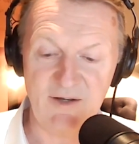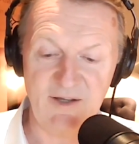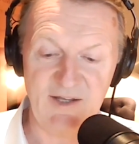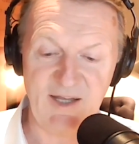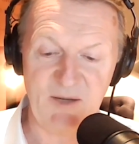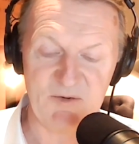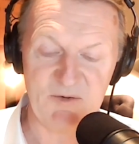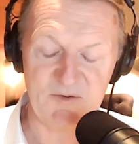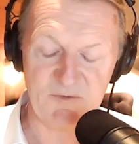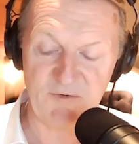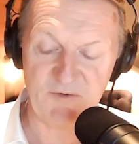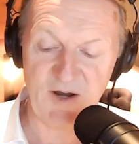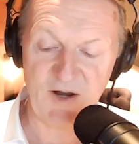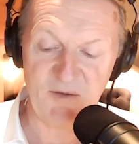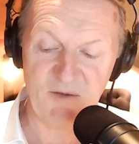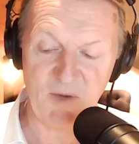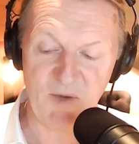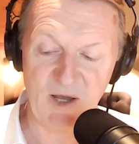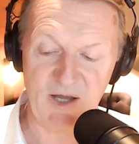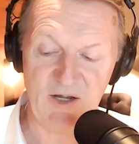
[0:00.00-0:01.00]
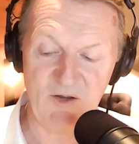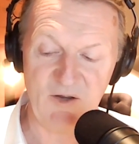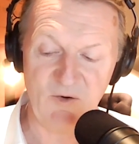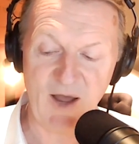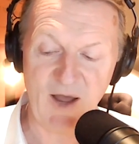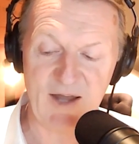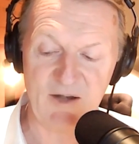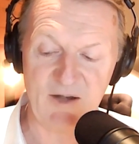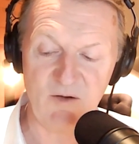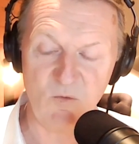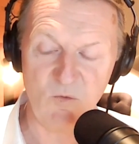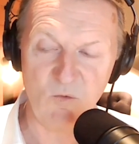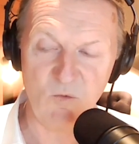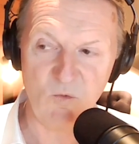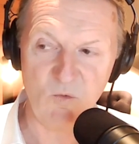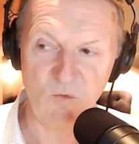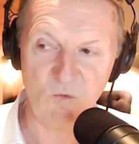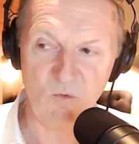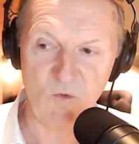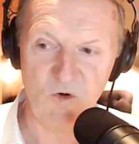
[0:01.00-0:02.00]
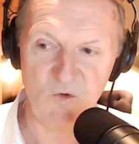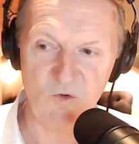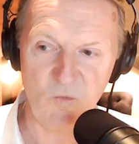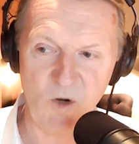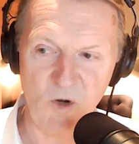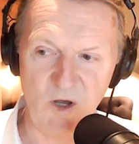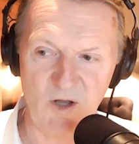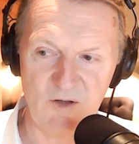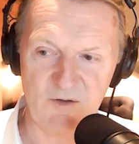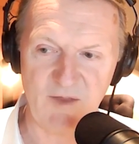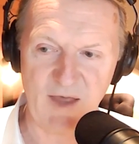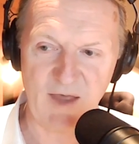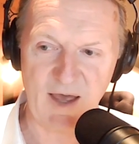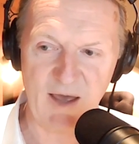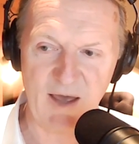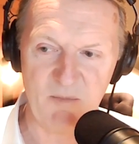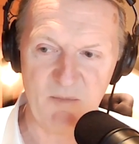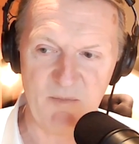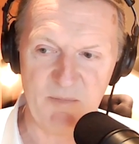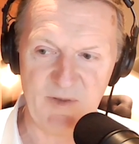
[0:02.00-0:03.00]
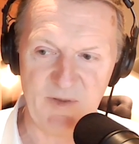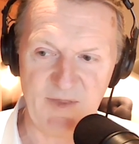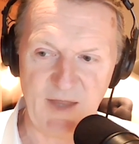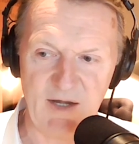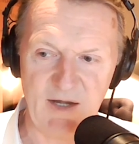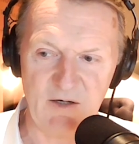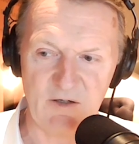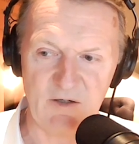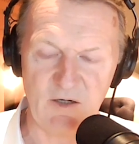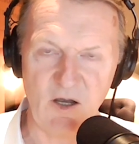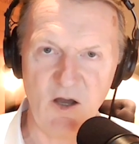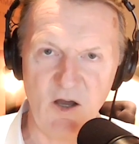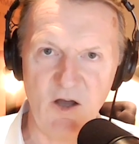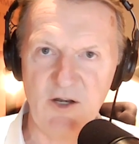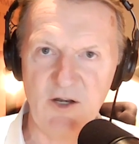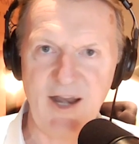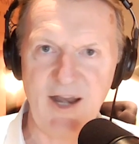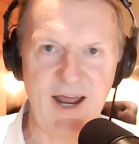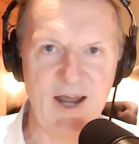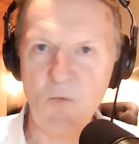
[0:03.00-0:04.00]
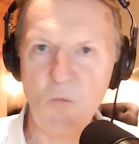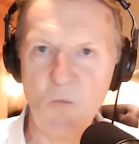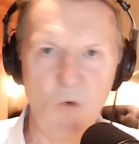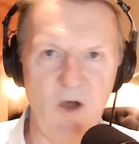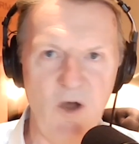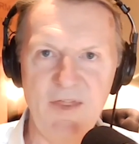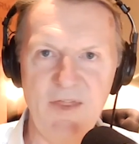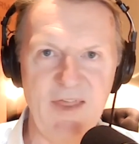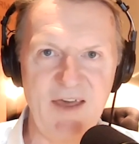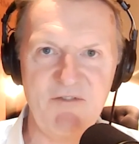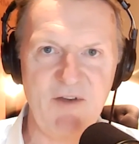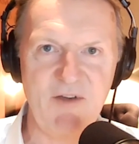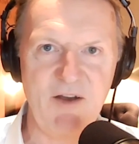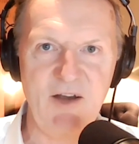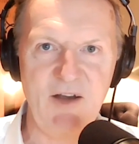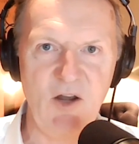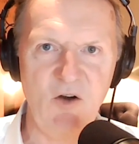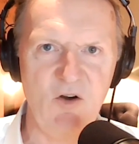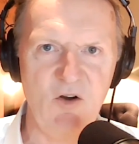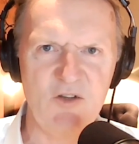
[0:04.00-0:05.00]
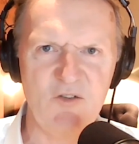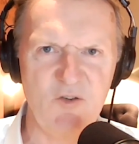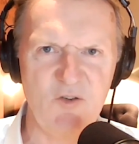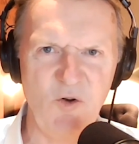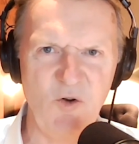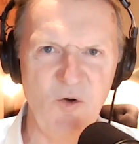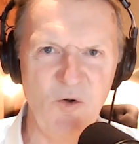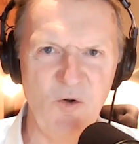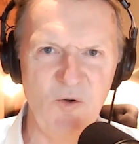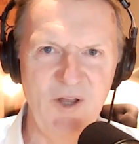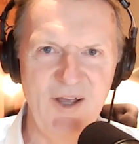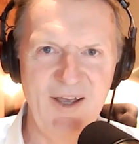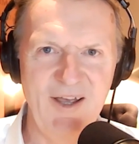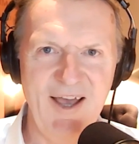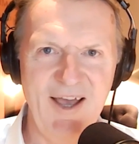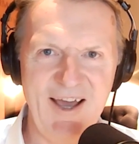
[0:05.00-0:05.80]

And there was a friend of mine who'd worked there, but then had gone and hadn't worked there very long at all.